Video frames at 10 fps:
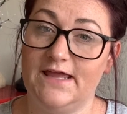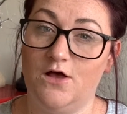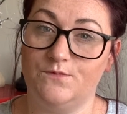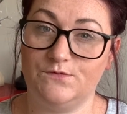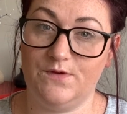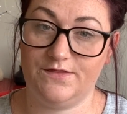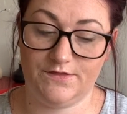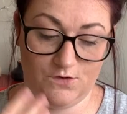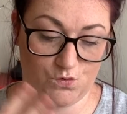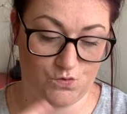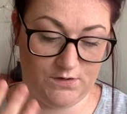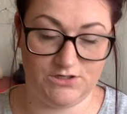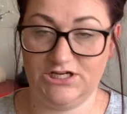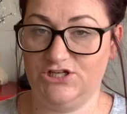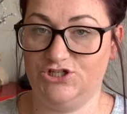helps with the whole
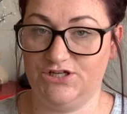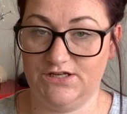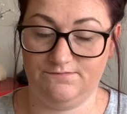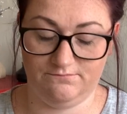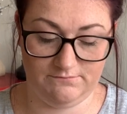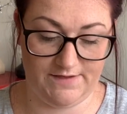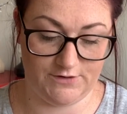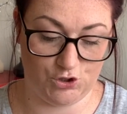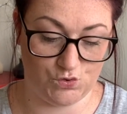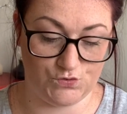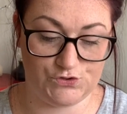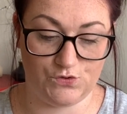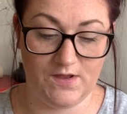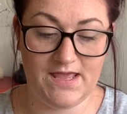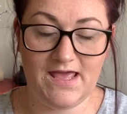congestion and having a cold. So
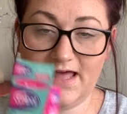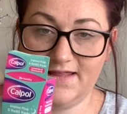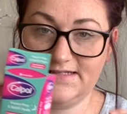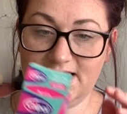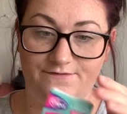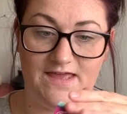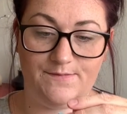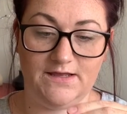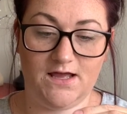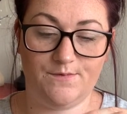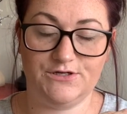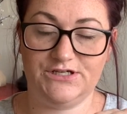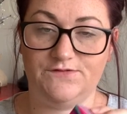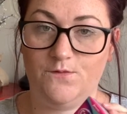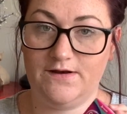I like to have them in the cupboard
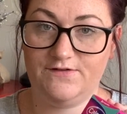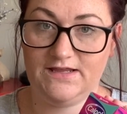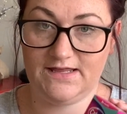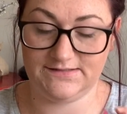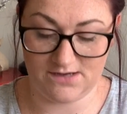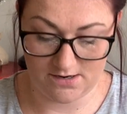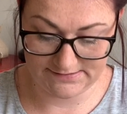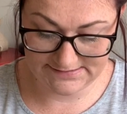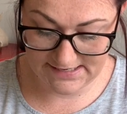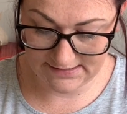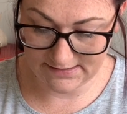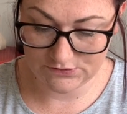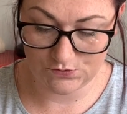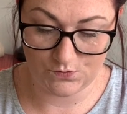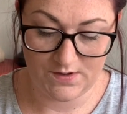just for whenever the kids are sick.
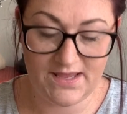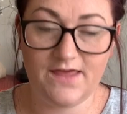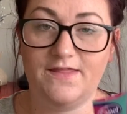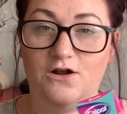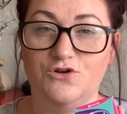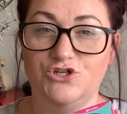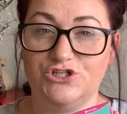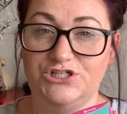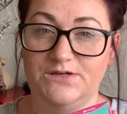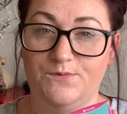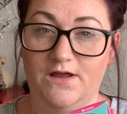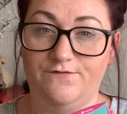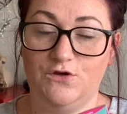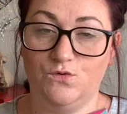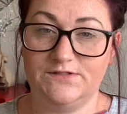So they are usually cheaper if
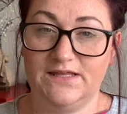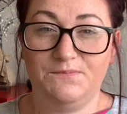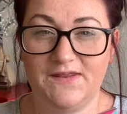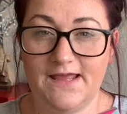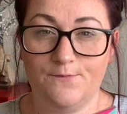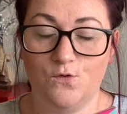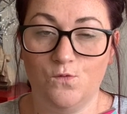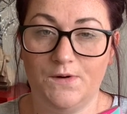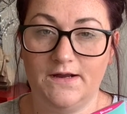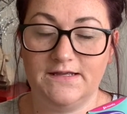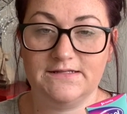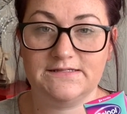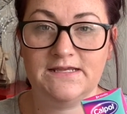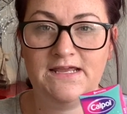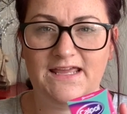you go to like B&M or Home
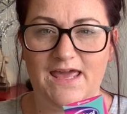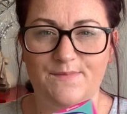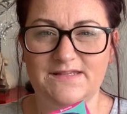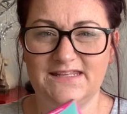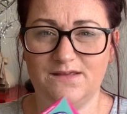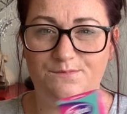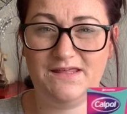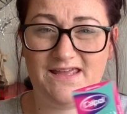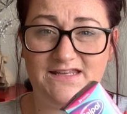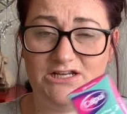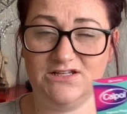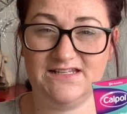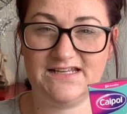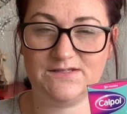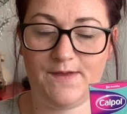Bargains. Chemists, they can be like nearly
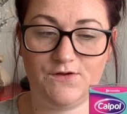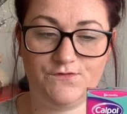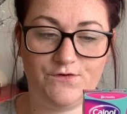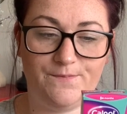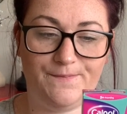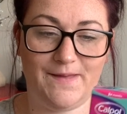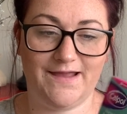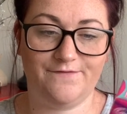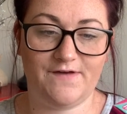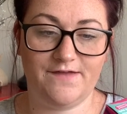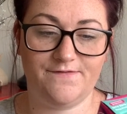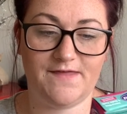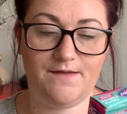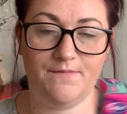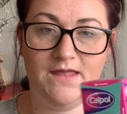£6 for a pack of 5 of
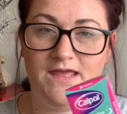them,